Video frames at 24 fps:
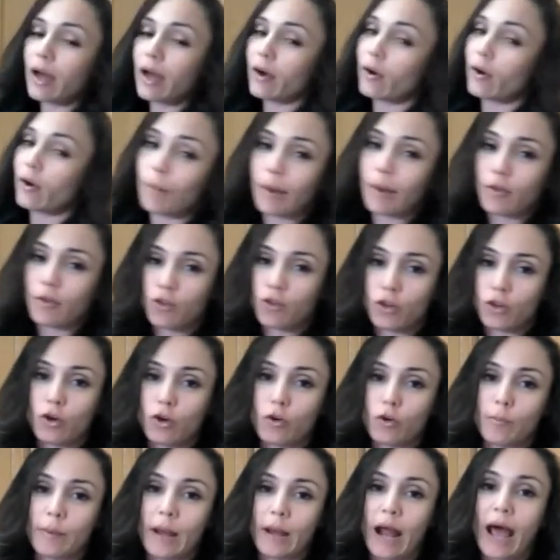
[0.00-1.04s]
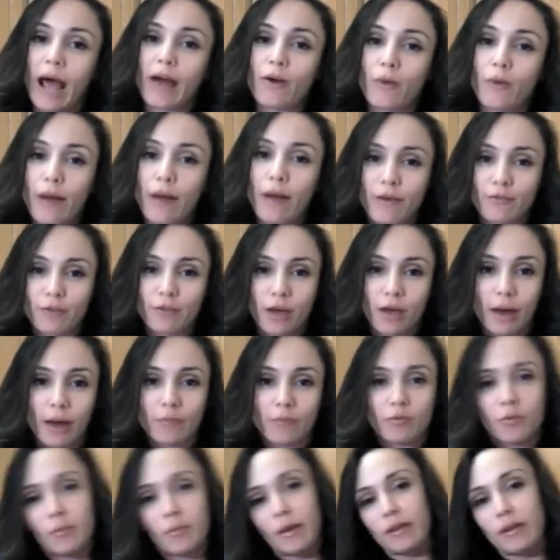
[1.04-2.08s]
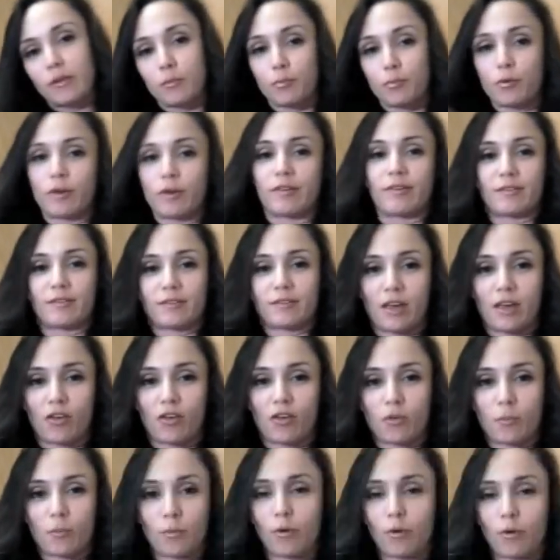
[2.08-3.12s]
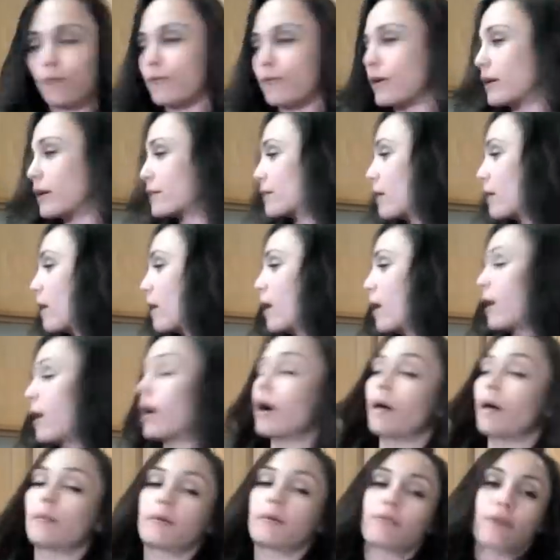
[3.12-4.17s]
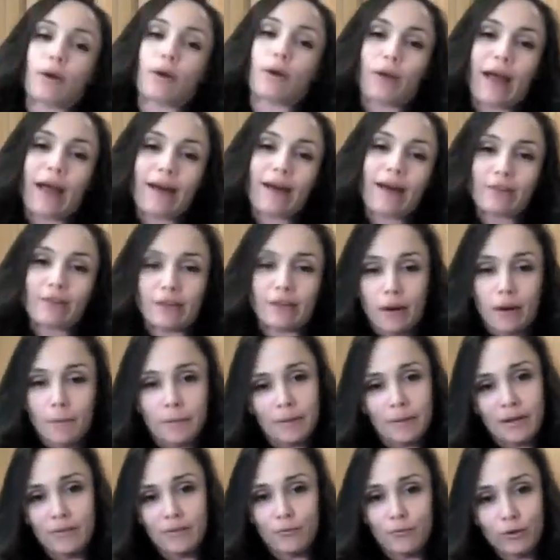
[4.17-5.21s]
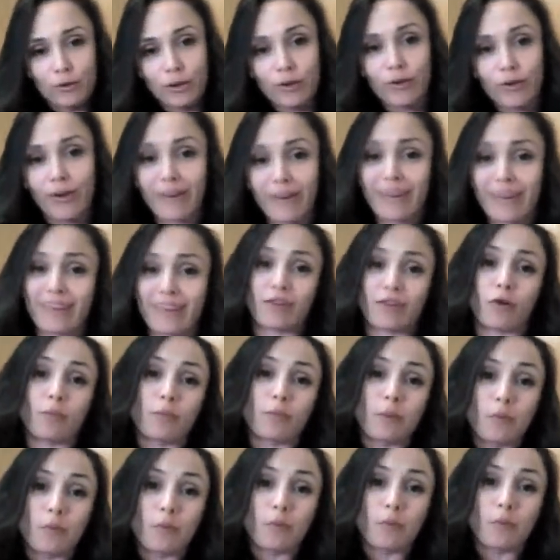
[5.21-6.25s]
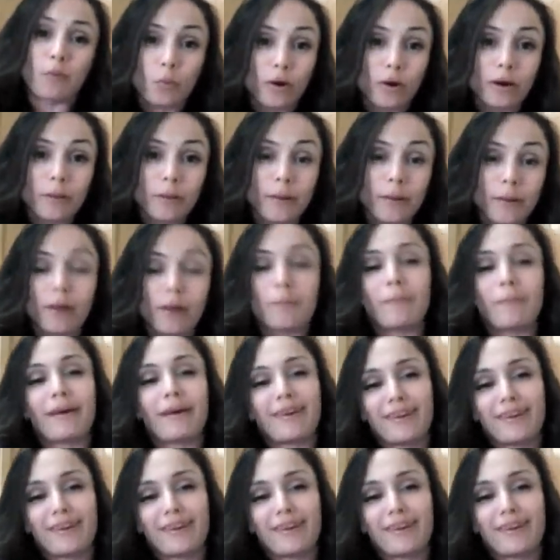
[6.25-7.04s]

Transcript: I don't know about you, but I don't have time to make the presentation perfect. Um, if I were having company for dinner, I guess I would be more worried about it.